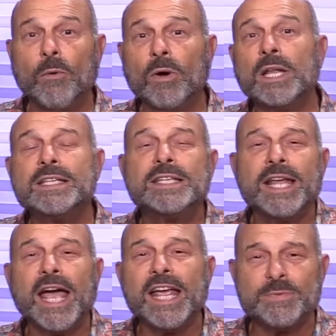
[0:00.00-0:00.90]
Well, in
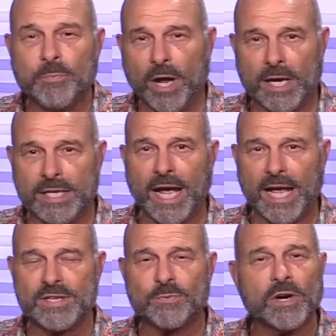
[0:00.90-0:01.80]
today's
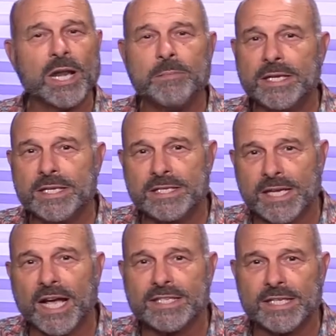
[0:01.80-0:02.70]
broadcast, we're going to be
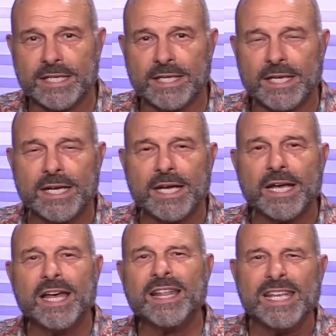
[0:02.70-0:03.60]
discussing
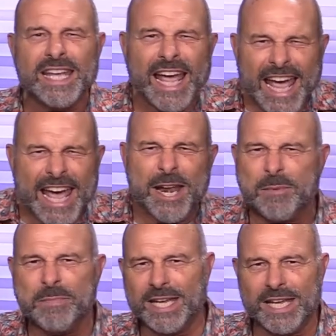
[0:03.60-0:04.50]
the
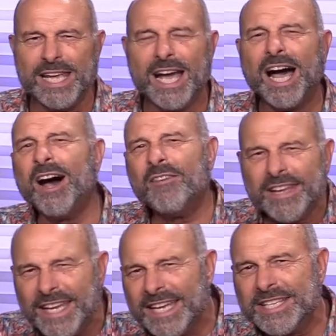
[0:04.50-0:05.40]
enemy of
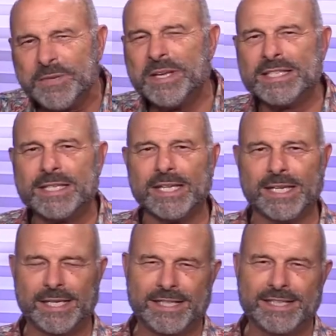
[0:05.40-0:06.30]

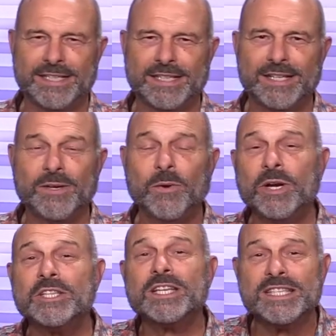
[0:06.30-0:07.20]
intimacy,
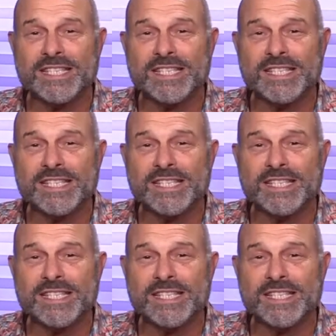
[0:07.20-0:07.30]
which is